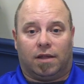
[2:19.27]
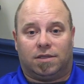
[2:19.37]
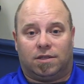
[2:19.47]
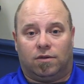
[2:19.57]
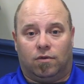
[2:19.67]

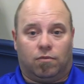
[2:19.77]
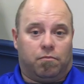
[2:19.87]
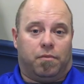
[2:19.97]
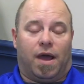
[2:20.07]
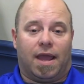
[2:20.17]
to
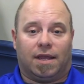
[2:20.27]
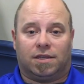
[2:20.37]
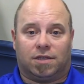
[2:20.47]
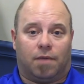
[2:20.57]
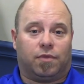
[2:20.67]
buy
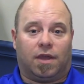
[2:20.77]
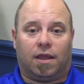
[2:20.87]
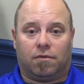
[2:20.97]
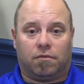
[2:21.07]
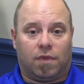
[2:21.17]

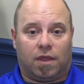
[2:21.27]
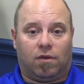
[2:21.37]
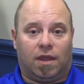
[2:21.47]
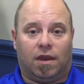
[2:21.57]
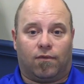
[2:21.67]
something that you
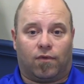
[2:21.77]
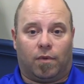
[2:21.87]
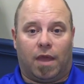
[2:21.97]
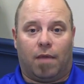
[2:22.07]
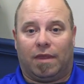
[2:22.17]
needed
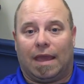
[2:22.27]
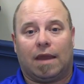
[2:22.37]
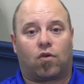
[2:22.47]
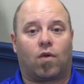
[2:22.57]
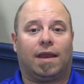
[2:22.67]
from them. They
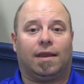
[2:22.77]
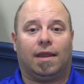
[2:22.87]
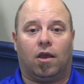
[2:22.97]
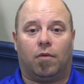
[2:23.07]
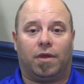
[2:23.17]
had a great
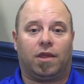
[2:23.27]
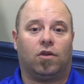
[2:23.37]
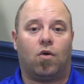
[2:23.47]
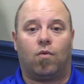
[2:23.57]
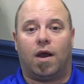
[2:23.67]
deal, but you
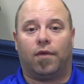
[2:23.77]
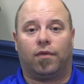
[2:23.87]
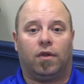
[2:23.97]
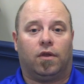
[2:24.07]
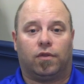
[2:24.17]
don't want
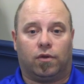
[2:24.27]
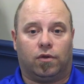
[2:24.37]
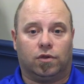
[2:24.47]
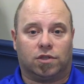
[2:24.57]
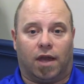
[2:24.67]
their
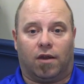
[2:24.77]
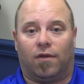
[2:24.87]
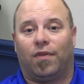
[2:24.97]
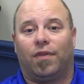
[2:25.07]
newsletter.